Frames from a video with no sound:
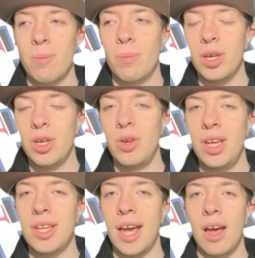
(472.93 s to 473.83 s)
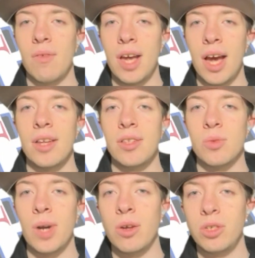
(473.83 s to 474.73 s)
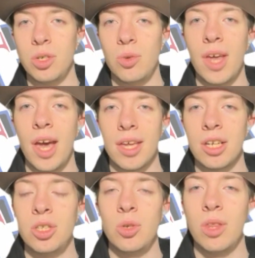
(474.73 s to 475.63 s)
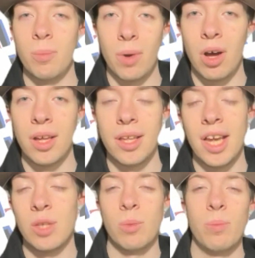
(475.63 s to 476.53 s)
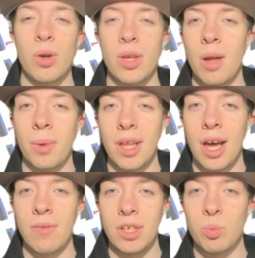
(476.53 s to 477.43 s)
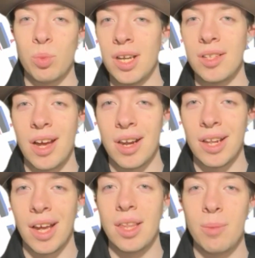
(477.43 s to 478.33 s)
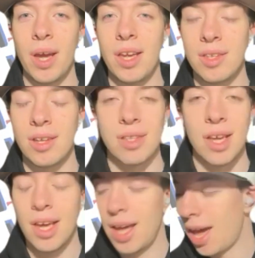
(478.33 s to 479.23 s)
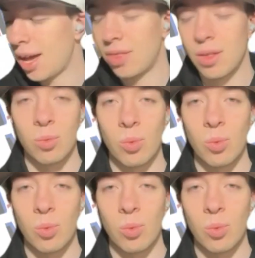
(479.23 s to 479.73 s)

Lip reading: but you need to have guys around you that can shoot the ball, and that's what Bojan Bogdanovic brings on a nightly basis. Heck, the